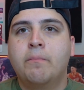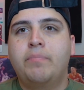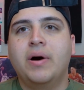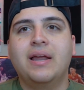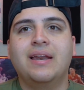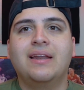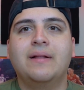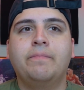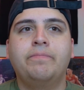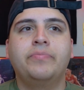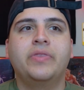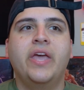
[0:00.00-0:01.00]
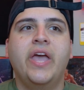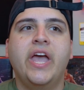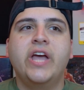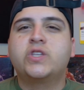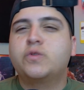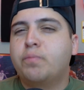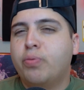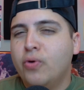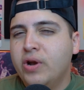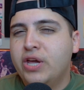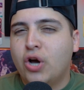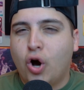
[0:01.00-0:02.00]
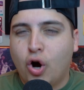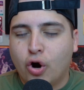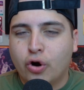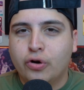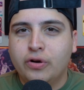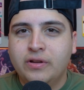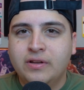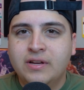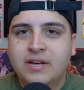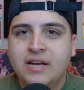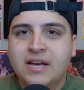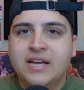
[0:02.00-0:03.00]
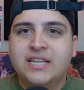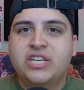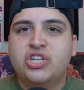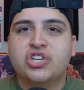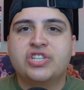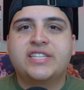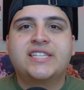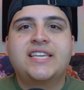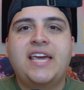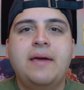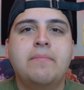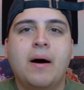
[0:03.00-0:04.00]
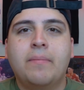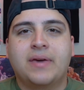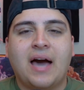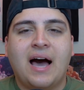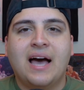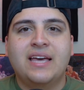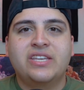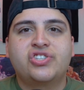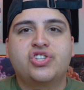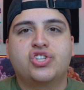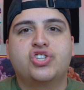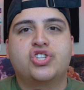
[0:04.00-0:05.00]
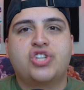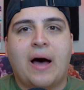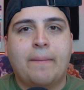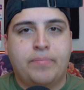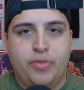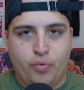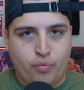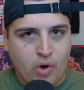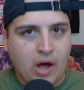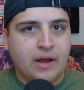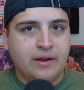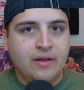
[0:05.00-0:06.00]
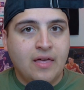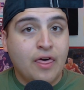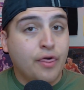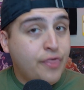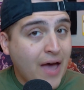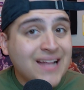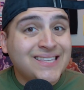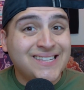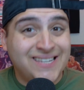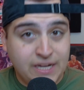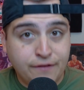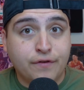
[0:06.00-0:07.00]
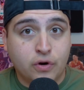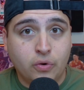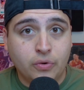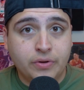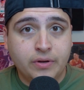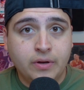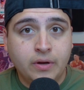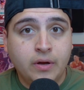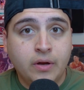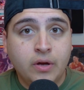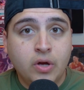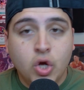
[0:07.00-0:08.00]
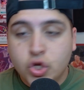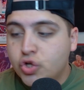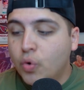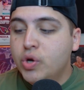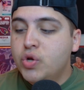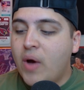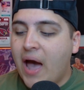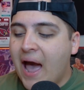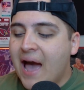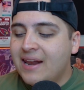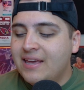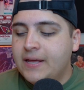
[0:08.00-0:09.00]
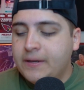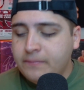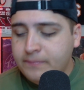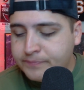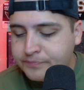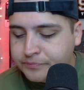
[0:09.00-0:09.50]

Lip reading: But it's pretty hard to just scheme up guys to stop the run. That's difficult. So when you add in